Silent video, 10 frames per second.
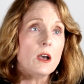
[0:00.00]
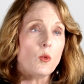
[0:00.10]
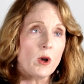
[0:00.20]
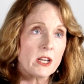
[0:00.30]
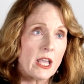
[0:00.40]

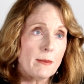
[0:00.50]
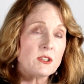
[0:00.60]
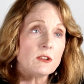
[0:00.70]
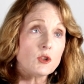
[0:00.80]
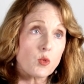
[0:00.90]
one
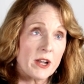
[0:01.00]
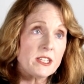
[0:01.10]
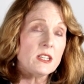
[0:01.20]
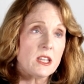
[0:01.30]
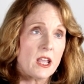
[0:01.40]
capsule
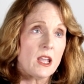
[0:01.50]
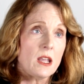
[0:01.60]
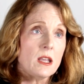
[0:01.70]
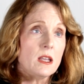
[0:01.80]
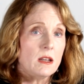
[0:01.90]
twice a
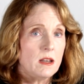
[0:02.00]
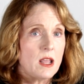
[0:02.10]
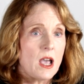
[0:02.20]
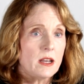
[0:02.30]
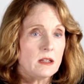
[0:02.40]
day,
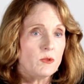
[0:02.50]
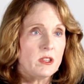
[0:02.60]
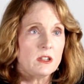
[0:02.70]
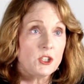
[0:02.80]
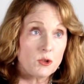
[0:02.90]
not
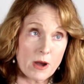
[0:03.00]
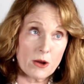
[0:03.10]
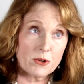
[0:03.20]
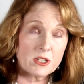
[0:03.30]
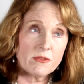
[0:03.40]
within 2
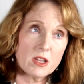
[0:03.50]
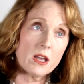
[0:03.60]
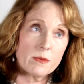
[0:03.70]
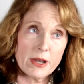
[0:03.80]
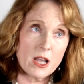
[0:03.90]
hours of the
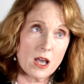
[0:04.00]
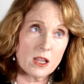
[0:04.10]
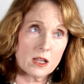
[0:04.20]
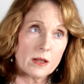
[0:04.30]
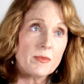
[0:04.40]

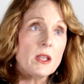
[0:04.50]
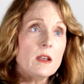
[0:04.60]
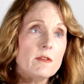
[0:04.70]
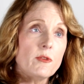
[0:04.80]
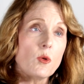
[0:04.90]
antibiotic,
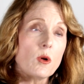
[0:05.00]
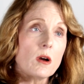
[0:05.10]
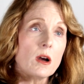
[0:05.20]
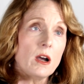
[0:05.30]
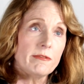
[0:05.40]

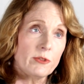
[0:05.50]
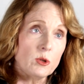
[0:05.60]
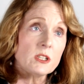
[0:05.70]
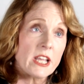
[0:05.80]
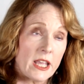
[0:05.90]
for a
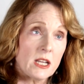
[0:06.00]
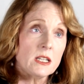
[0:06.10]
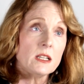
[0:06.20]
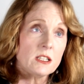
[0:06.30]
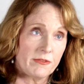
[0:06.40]
full
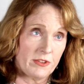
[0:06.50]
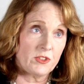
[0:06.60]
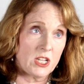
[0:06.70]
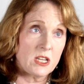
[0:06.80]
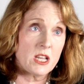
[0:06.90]
10 to
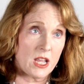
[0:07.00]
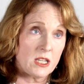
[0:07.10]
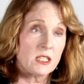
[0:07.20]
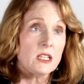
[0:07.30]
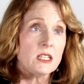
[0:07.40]
15
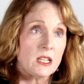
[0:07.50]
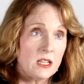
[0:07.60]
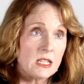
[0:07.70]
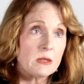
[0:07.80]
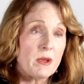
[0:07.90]
days. It's
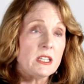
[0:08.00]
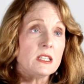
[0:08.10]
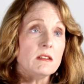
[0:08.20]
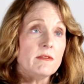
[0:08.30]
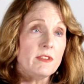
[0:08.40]

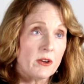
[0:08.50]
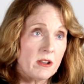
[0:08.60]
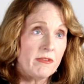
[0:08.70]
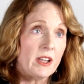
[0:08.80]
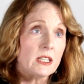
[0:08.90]
inexpensive, very
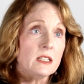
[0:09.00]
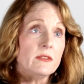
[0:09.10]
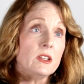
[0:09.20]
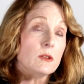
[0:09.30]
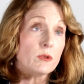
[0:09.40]

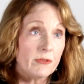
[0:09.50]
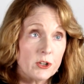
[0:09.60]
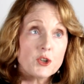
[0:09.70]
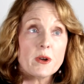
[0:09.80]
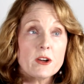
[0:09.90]
effective, in the
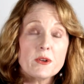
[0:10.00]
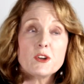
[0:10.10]
refrigerator